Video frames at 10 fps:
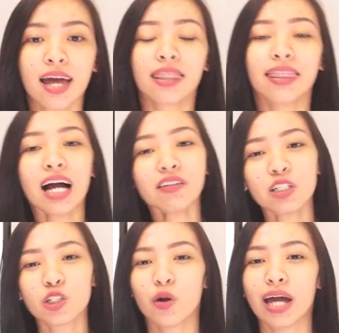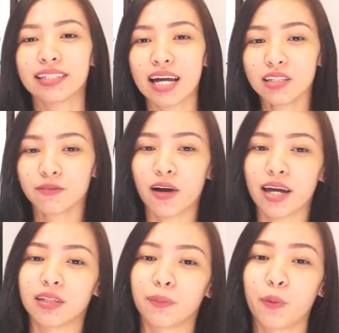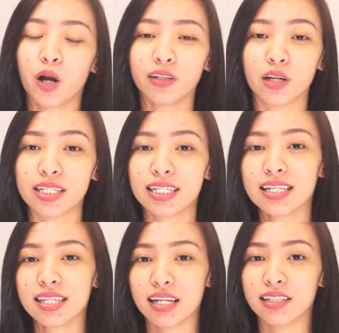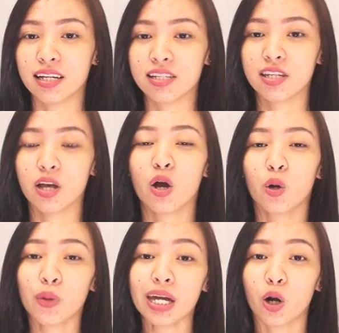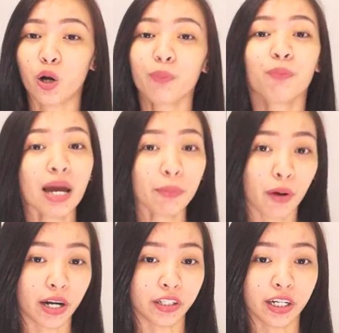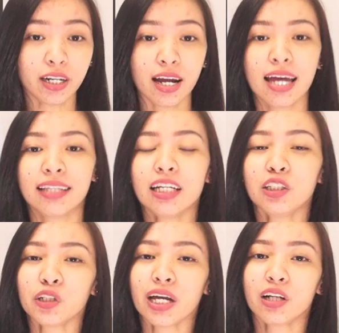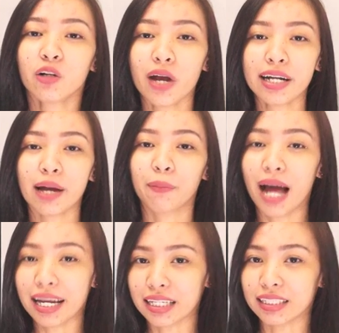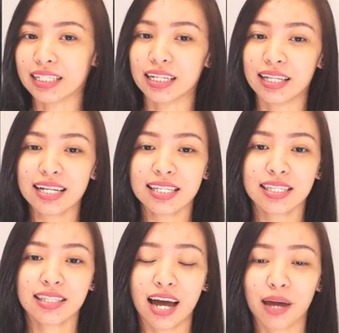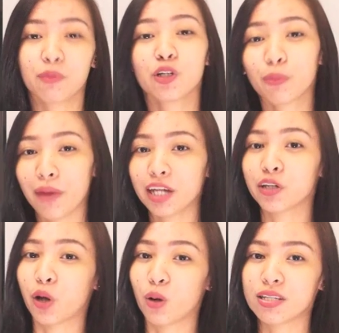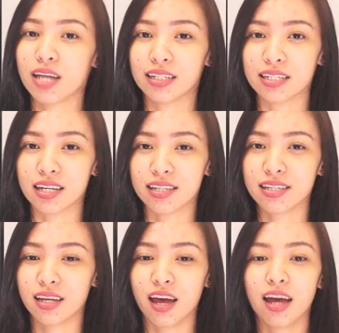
Now that you identify the pronouns in a sentence, we hope, my partner, that you can already apply it in the next time you make your own sentences.